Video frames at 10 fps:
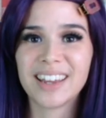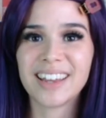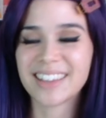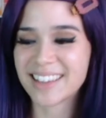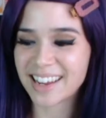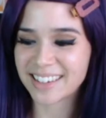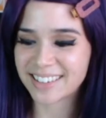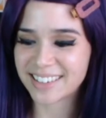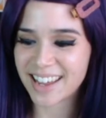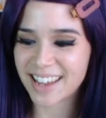It's nice
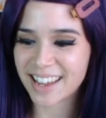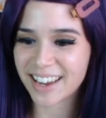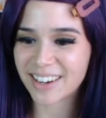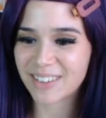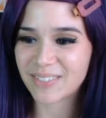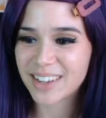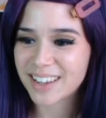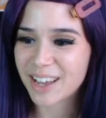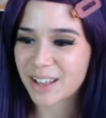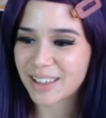to take care of
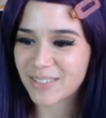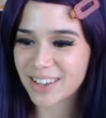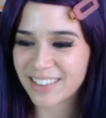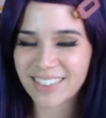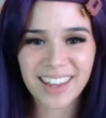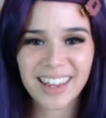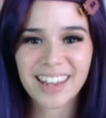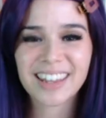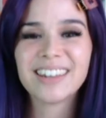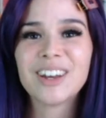a living
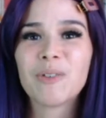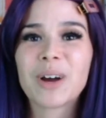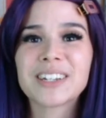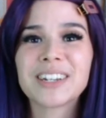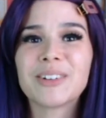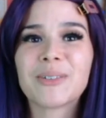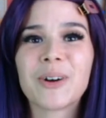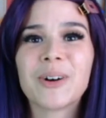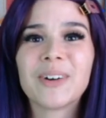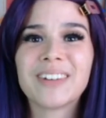thing and watch it
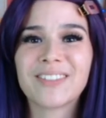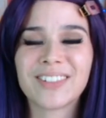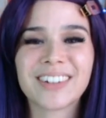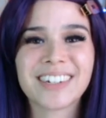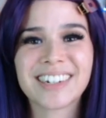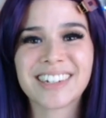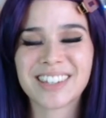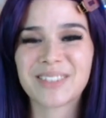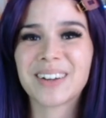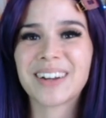grow and flourish.
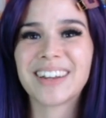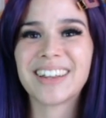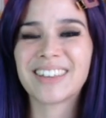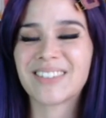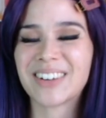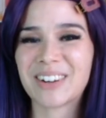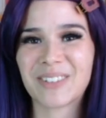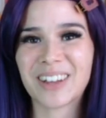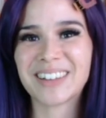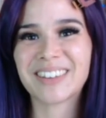It's very
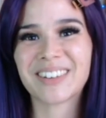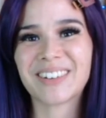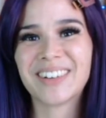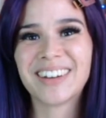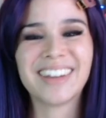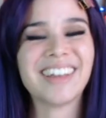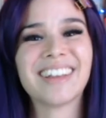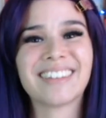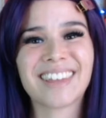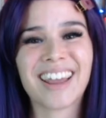fun. So
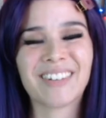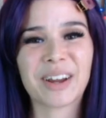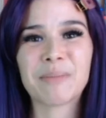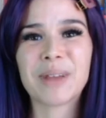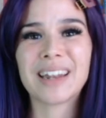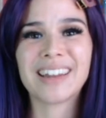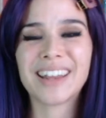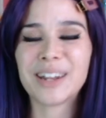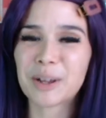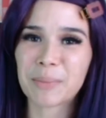yes, I recommend
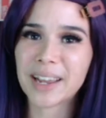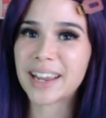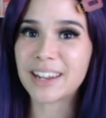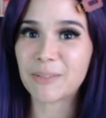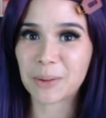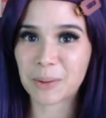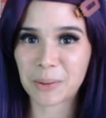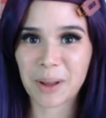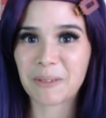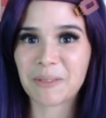getting a plant if you
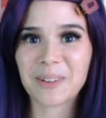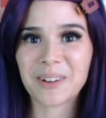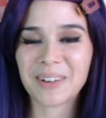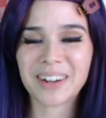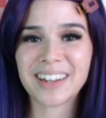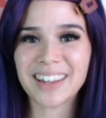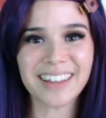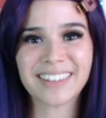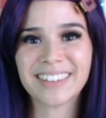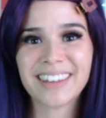don't have one already.
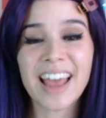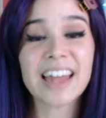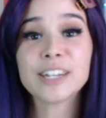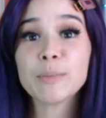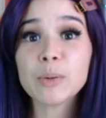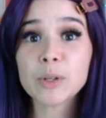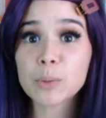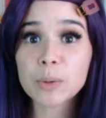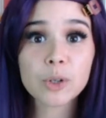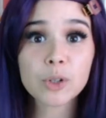Yes, and tell me which
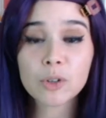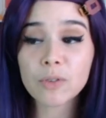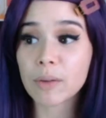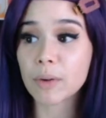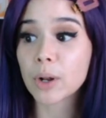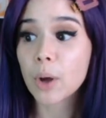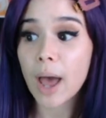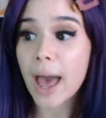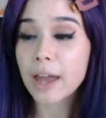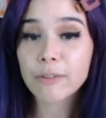one was your favorite.
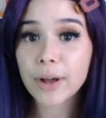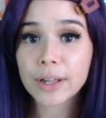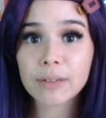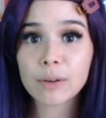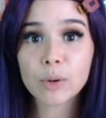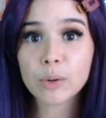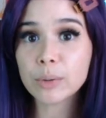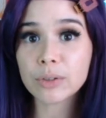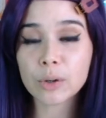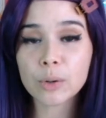Out of all of them, who
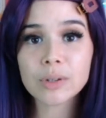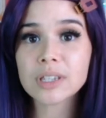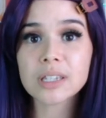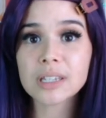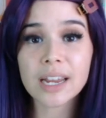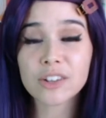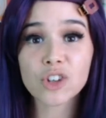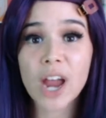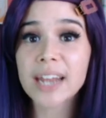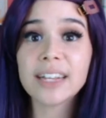was the
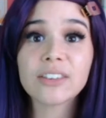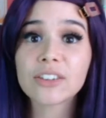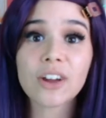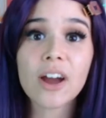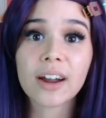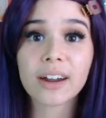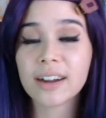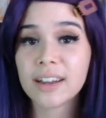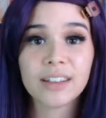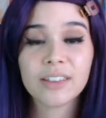shining star?
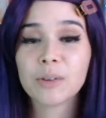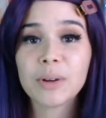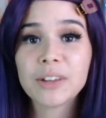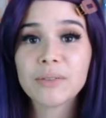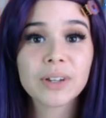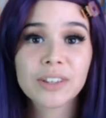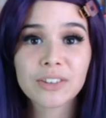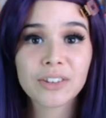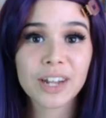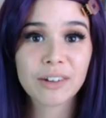The one that really
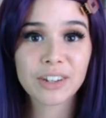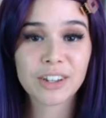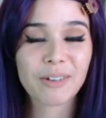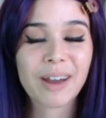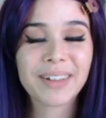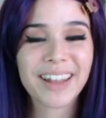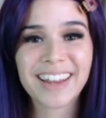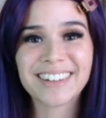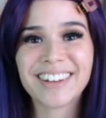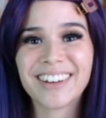stood out to you? I would
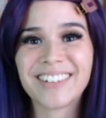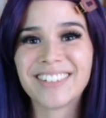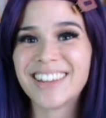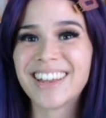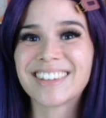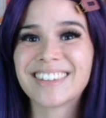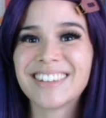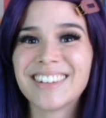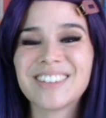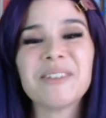like to know. Yes.
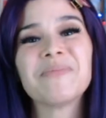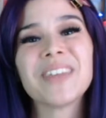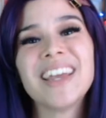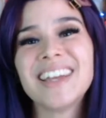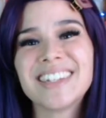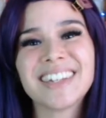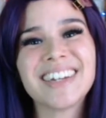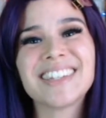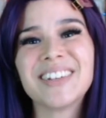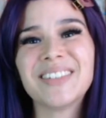So until
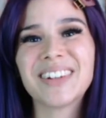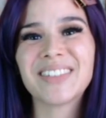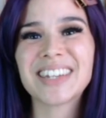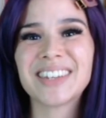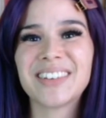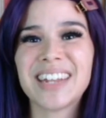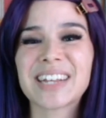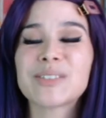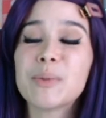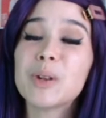I see you, whatever I see you
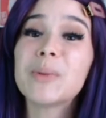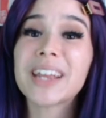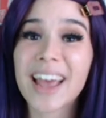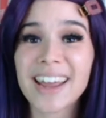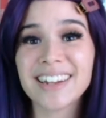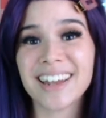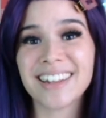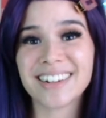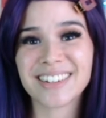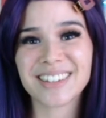next, remember to be kind to
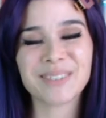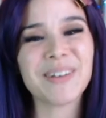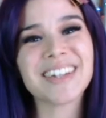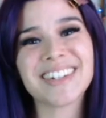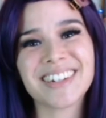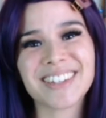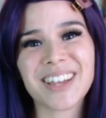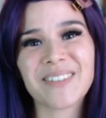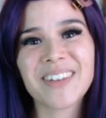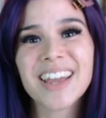others, especially
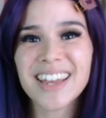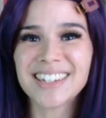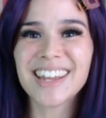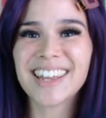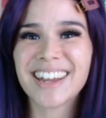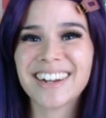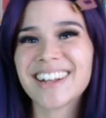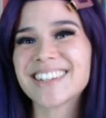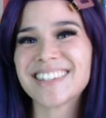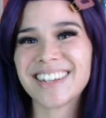yourself. Take care, and
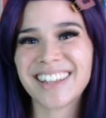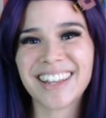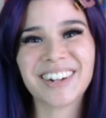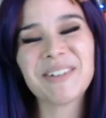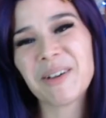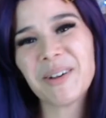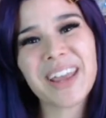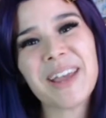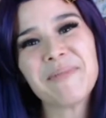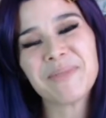I'll see you later.
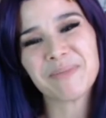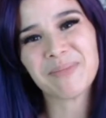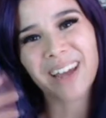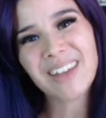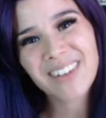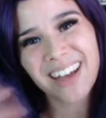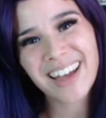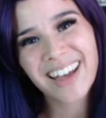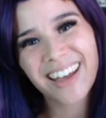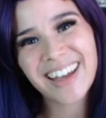Okay, bye
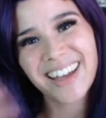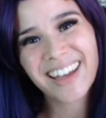bye.